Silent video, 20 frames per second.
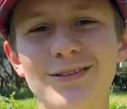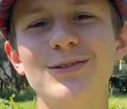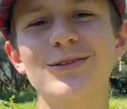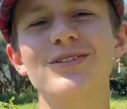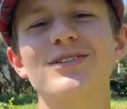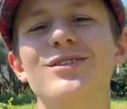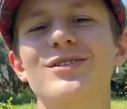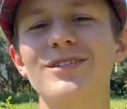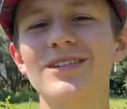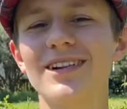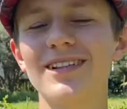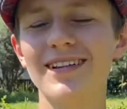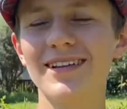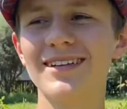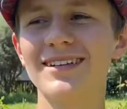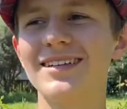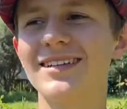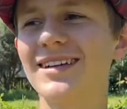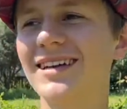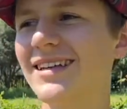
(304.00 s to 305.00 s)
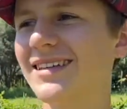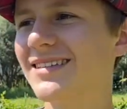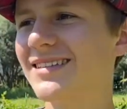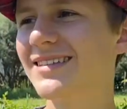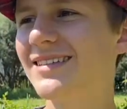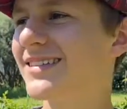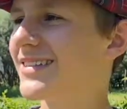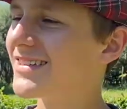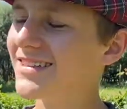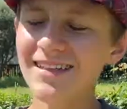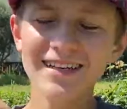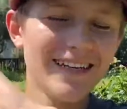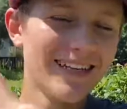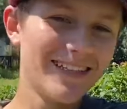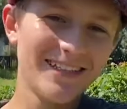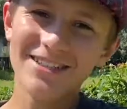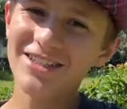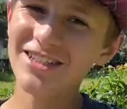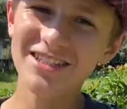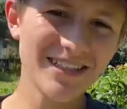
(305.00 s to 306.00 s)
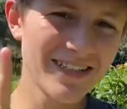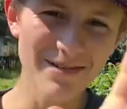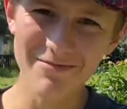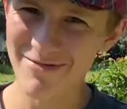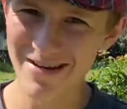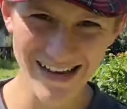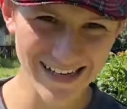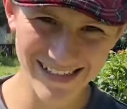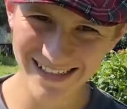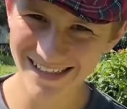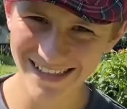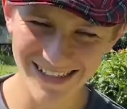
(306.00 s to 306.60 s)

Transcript: Google it. It's just the best.